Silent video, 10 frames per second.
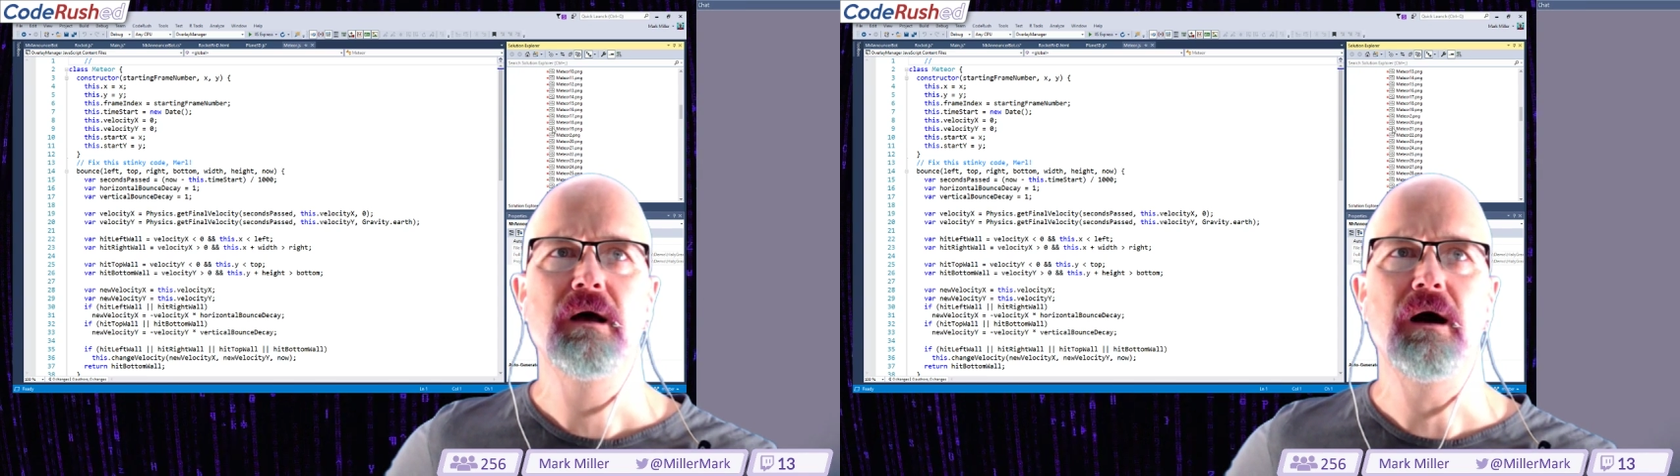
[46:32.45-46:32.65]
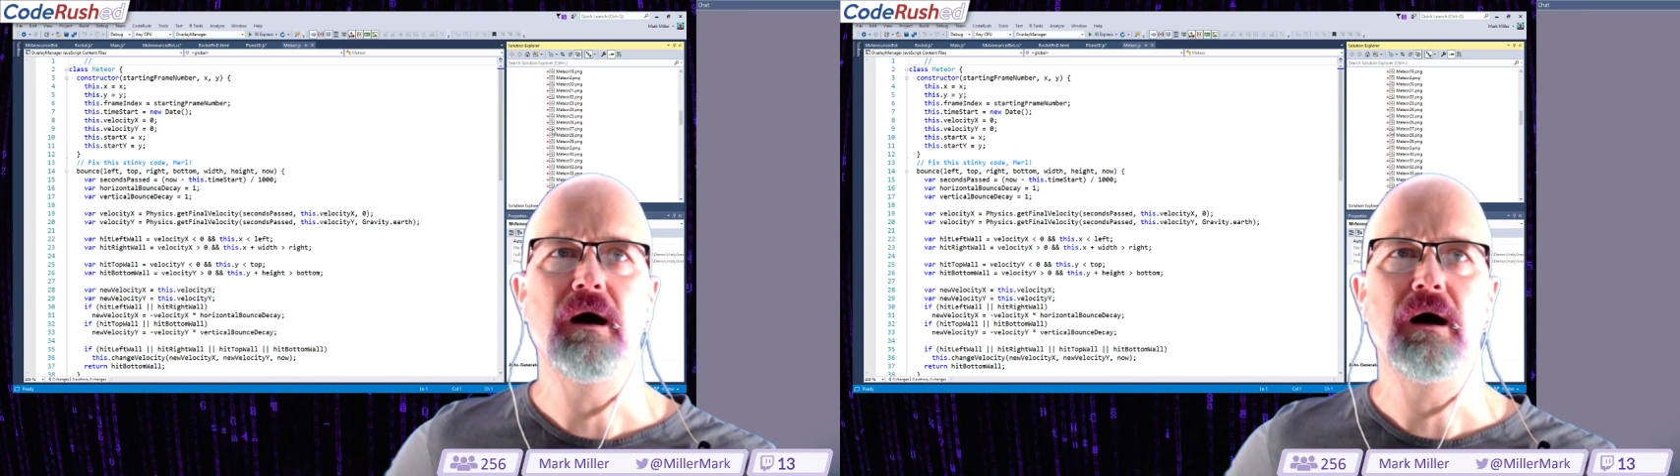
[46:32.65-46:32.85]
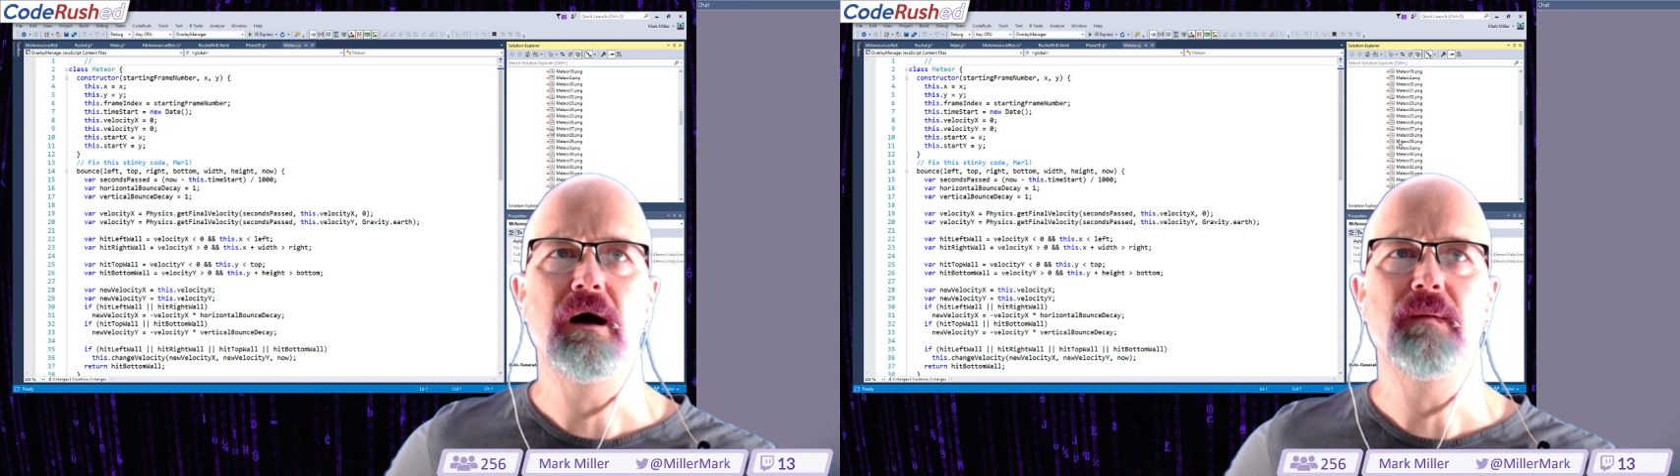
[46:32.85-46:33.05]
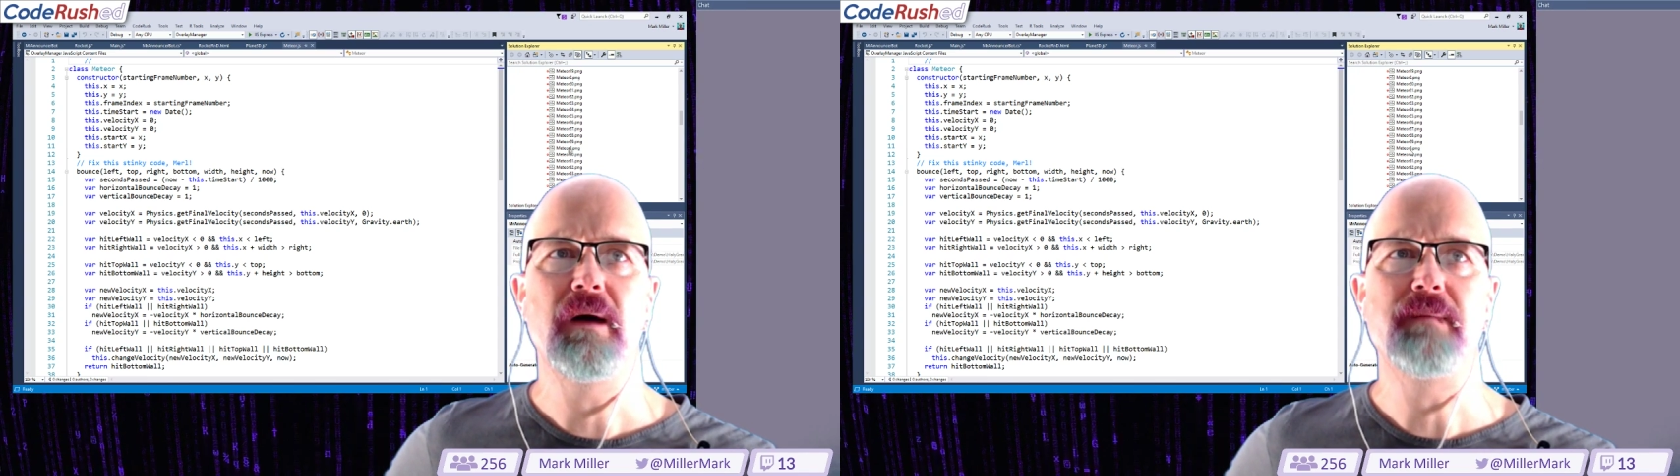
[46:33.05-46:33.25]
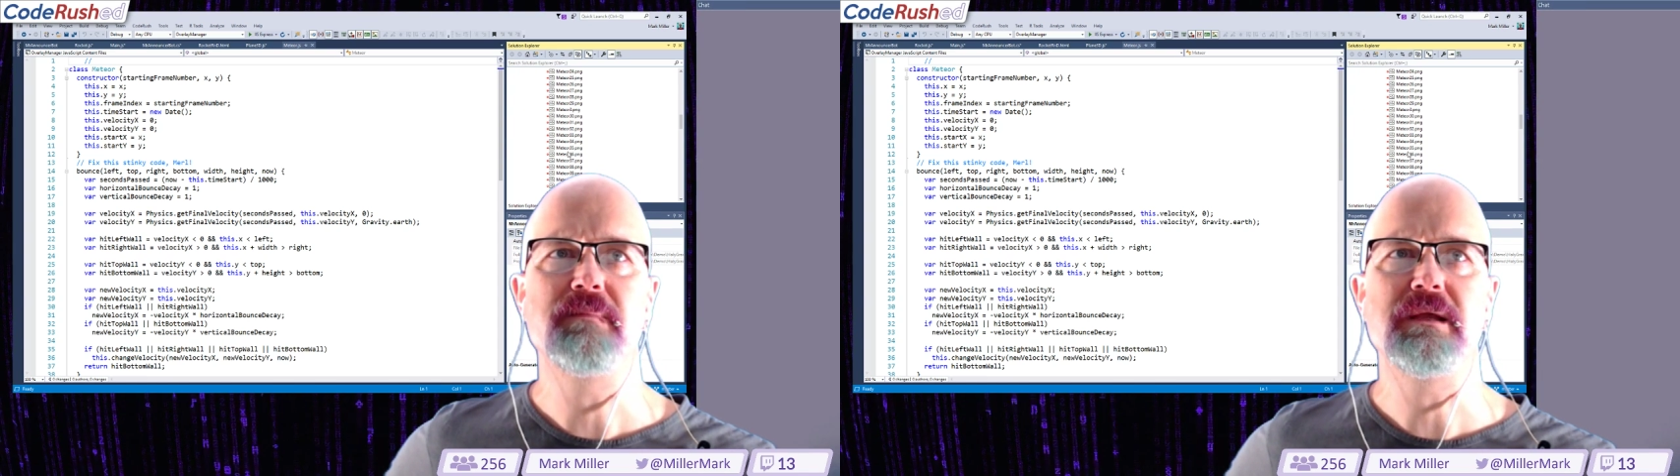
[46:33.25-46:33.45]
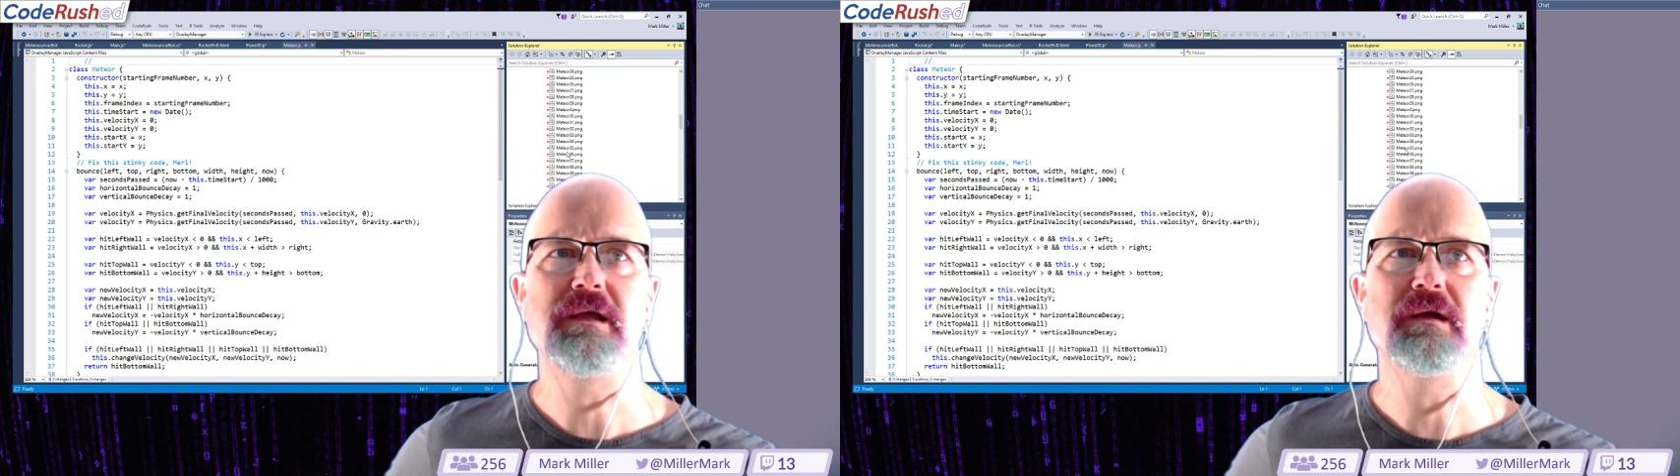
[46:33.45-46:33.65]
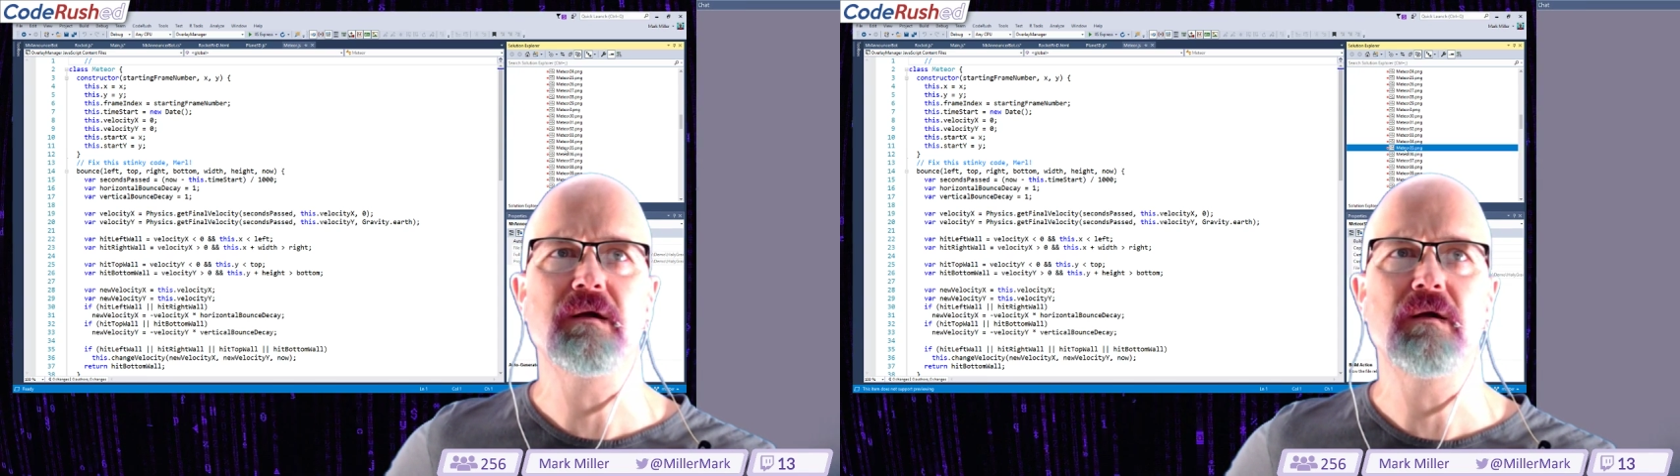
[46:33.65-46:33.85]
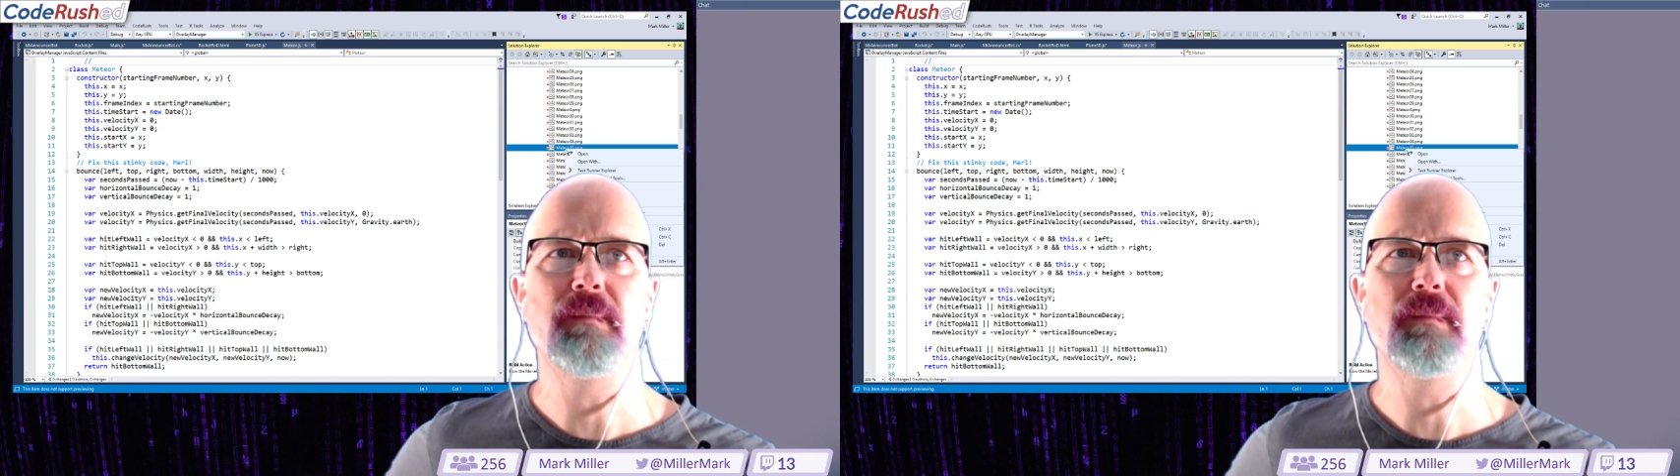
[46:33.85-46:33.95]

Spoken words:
my meteor.